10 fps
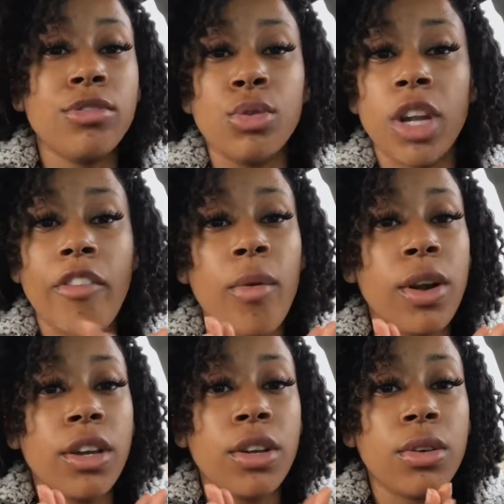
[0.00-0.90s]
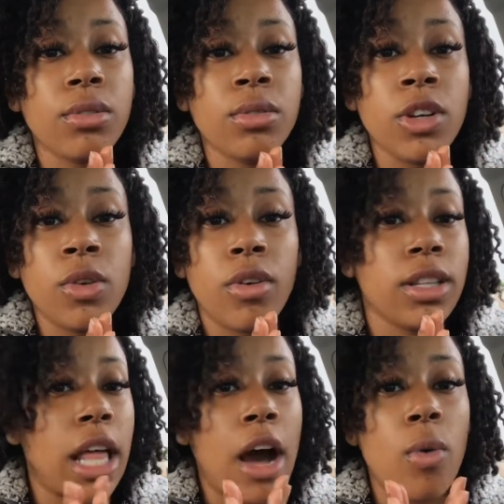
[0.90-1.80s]
Do whatever I want to do
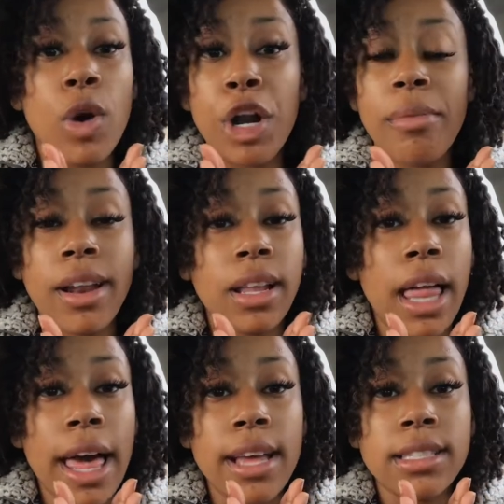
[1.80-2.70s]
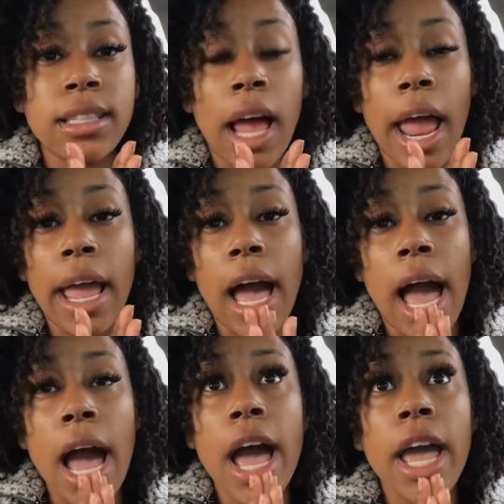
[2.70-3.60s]
without worrying about a class. Like,
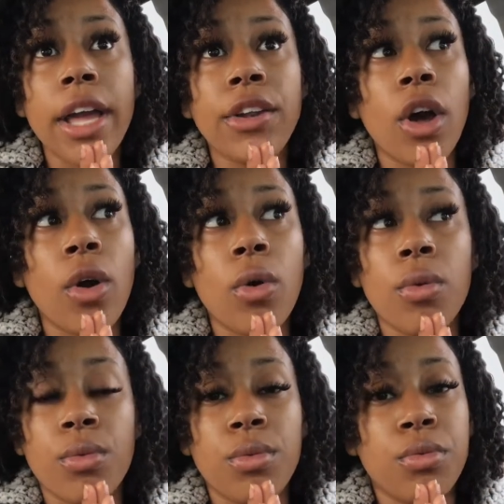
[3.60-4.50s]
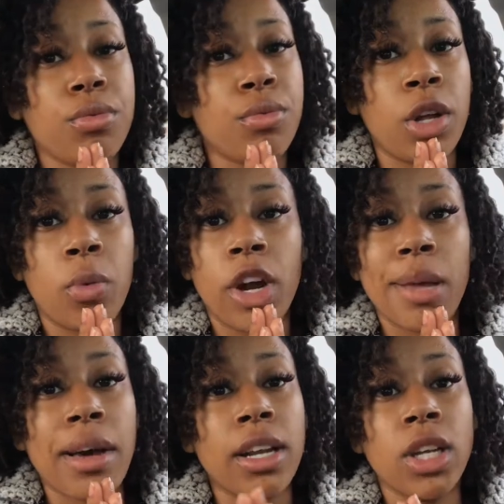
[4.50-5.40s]
I don't want to
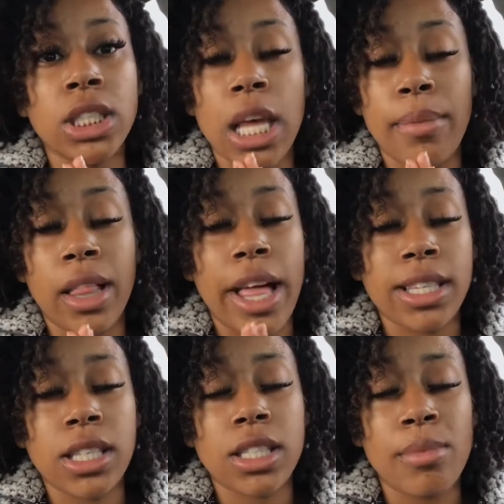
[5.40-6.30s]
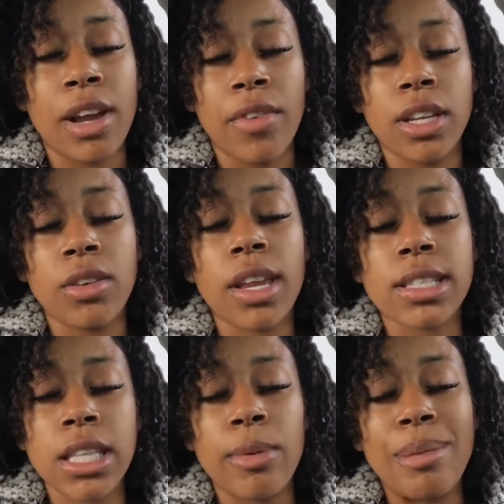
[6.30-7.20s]
worry about no type of class this summer if I just
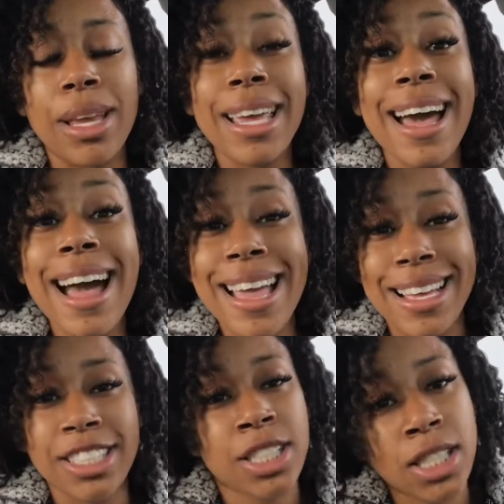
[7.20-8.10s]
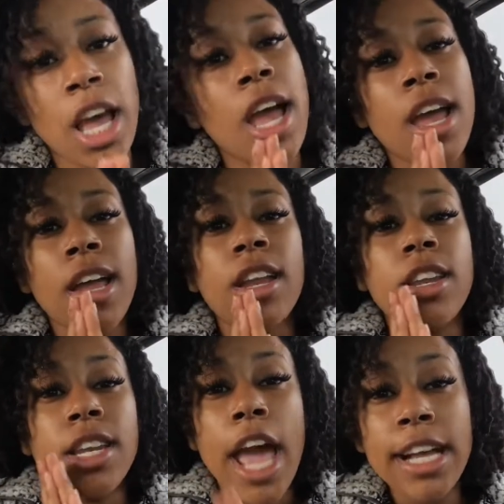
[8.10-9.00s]
get accepted, because
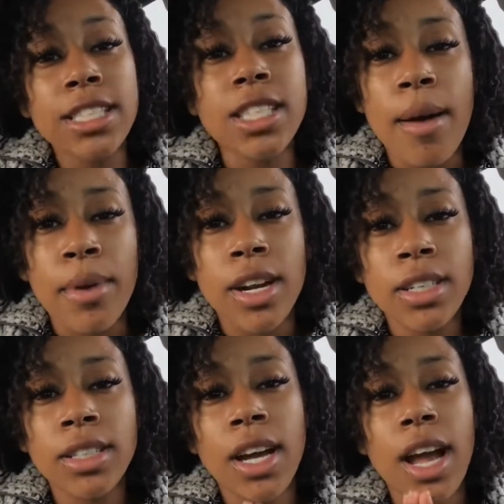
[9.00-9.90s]
next summer